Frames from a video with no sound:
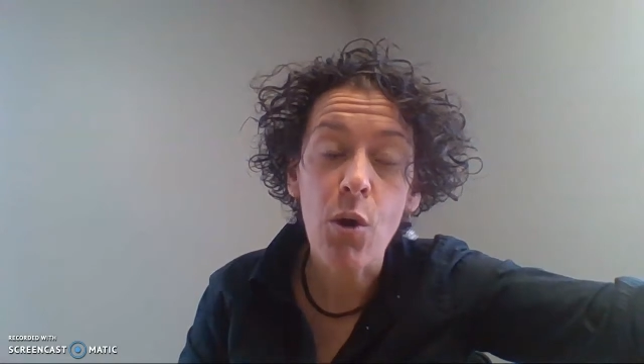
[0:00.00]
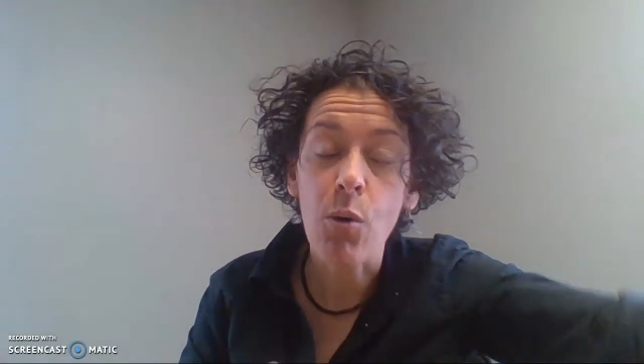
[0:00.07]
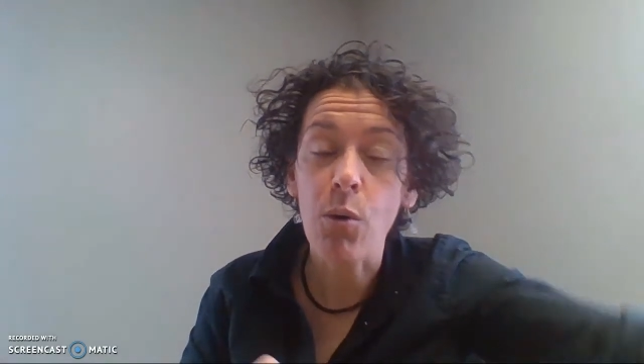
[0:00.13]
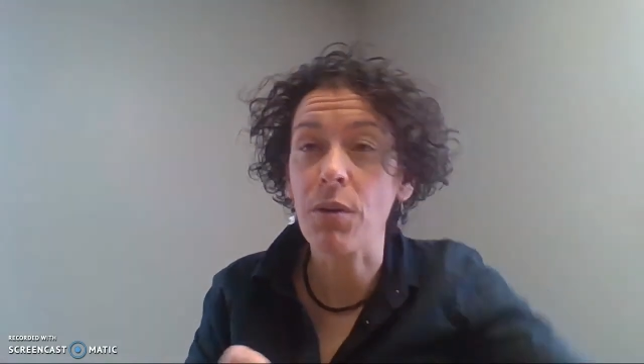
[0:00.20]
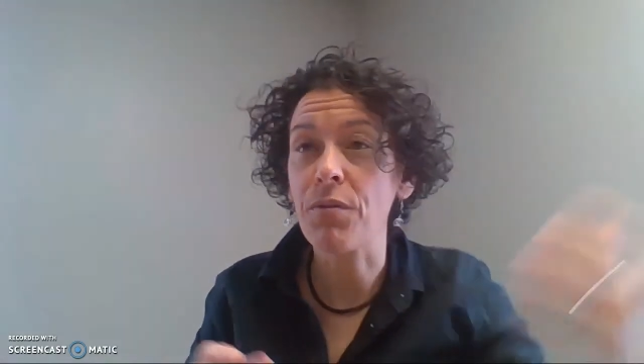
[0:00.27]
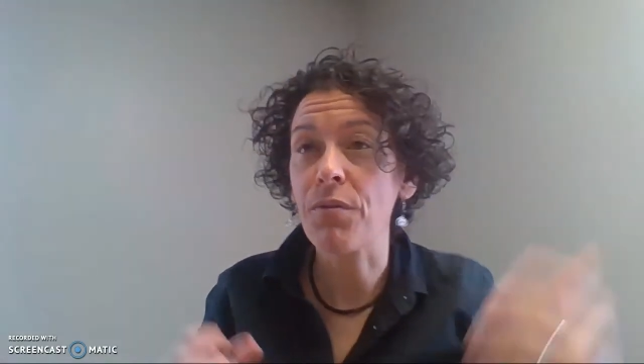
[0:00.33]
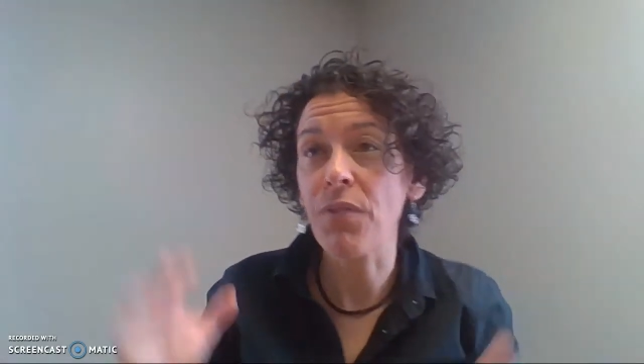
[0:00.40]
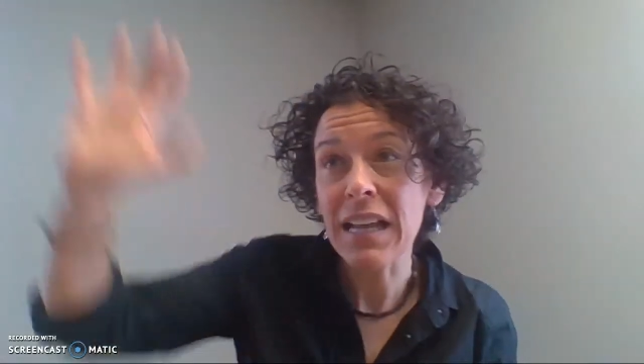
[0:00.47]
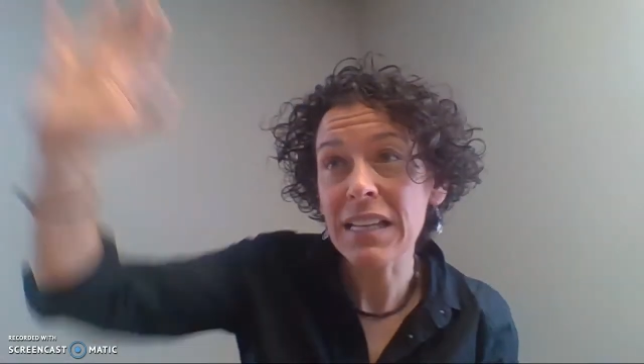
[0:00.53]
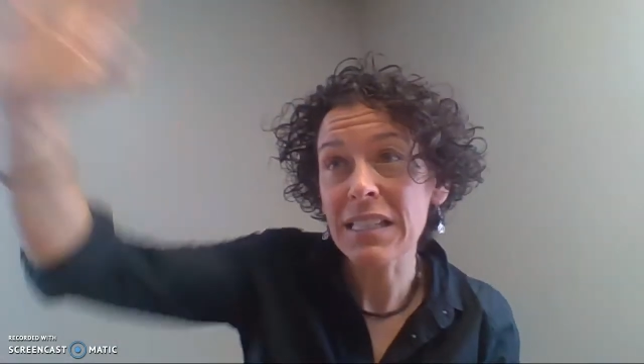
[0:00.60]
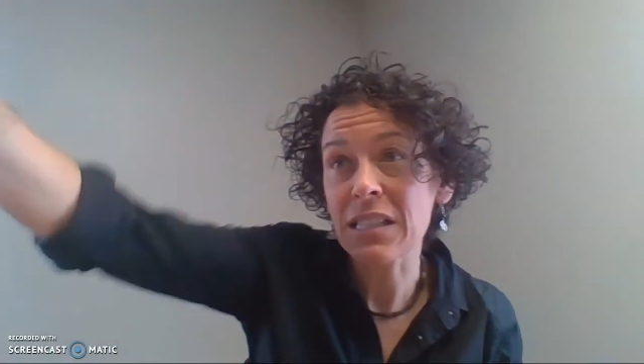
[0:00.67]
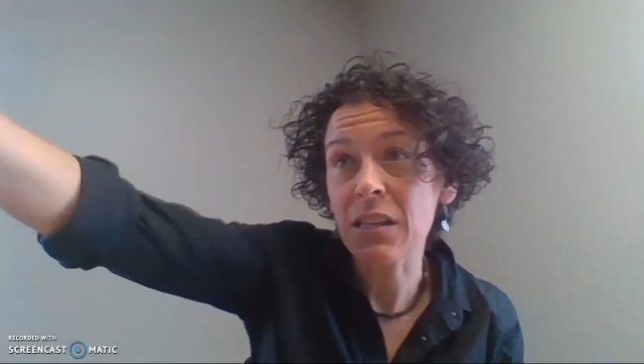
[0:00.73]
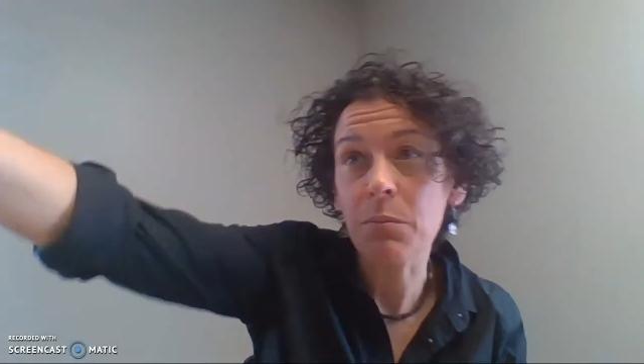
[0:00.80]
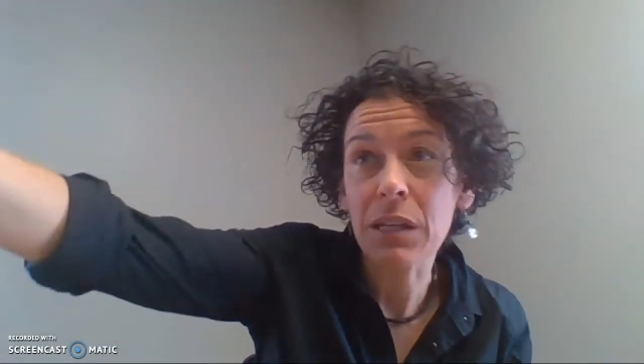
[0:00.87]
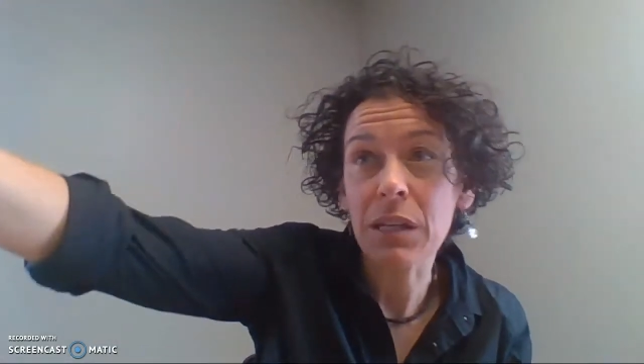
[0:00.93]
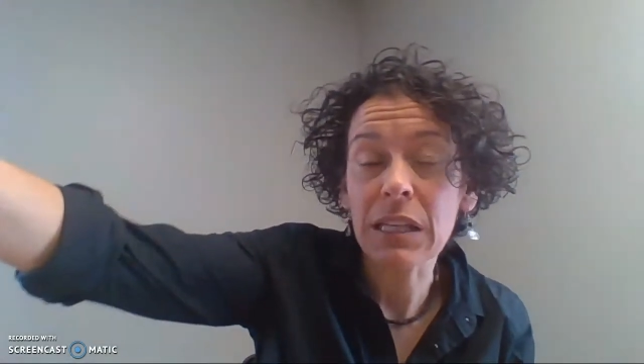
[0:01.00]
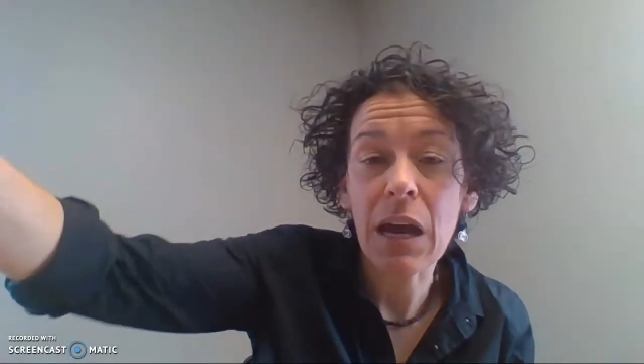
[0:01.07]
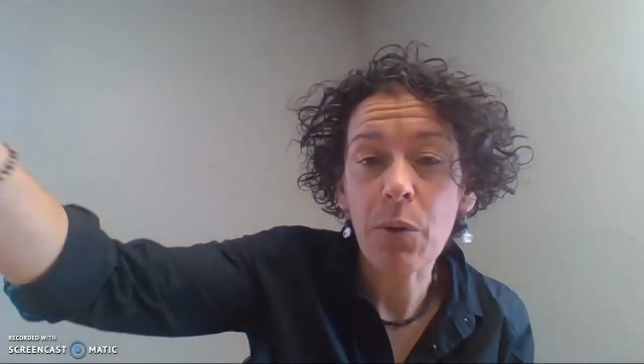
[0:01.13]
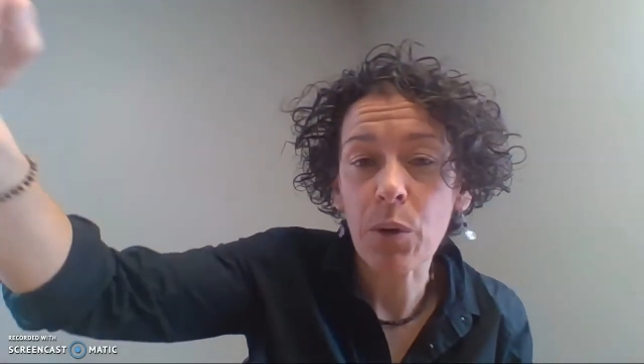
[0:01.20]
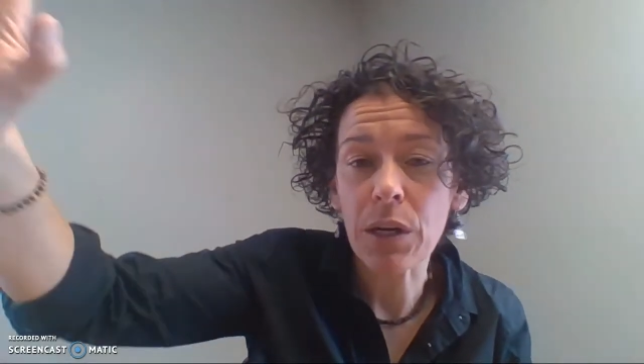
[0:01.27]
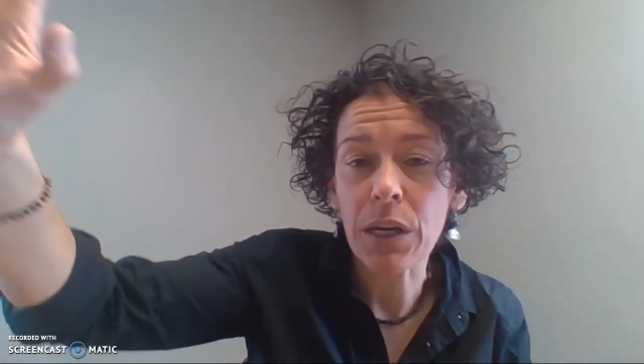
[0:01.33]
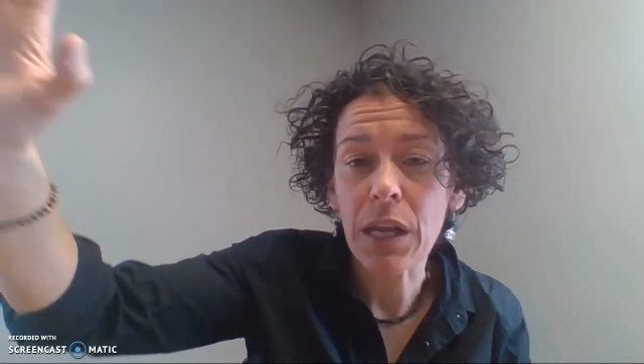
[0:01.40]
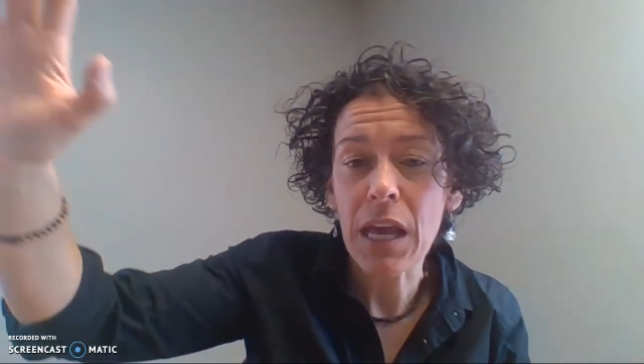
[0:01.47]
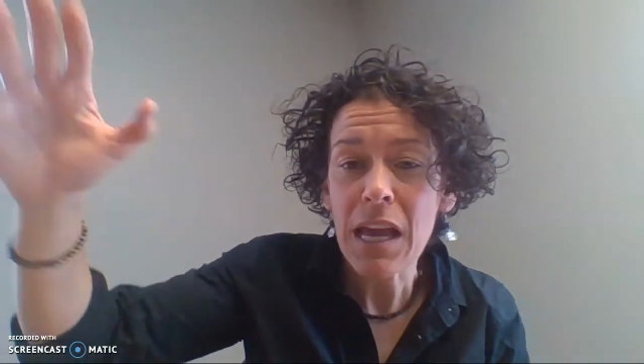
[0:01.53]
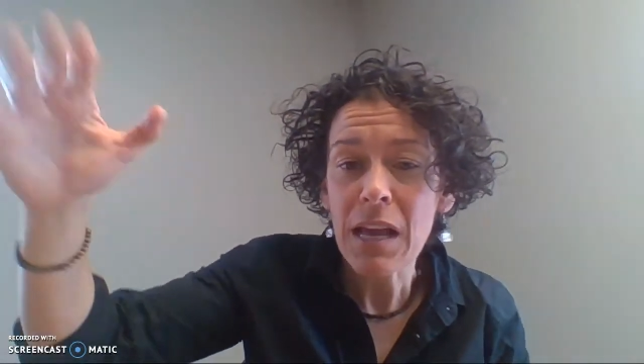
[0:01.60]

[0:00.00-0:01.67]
or find something that would